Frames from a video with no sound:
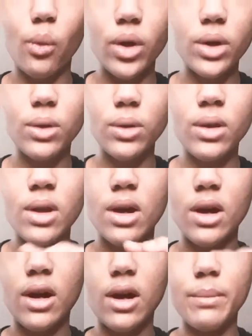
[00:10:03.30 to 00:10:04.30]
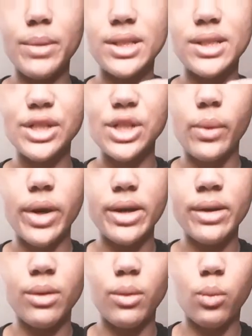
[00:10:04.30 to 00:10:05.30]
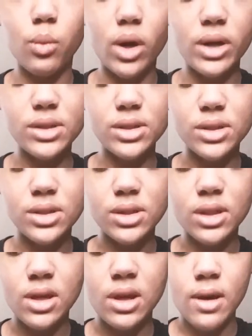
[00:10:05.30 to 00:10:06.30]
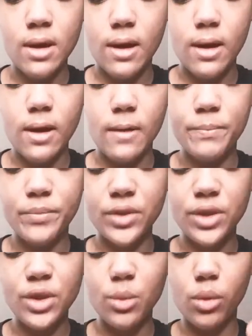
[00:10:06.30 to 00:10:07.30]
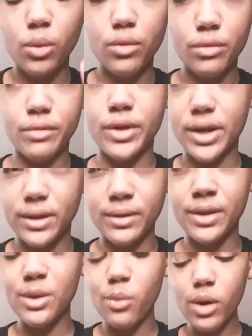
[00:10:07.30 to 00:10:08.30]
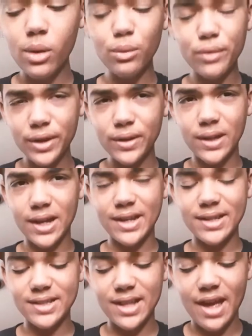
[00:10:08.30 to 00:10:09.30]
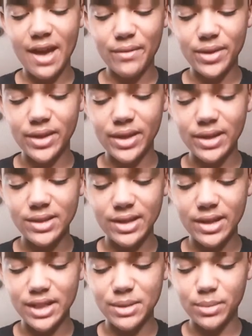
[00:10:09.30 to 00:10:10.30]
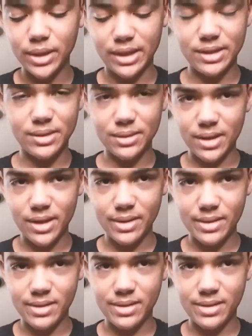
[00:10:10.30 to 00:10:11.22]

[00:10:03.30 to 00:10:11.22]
will uh, be situated once uh, you will real you will realize that everything is in its place. Okay.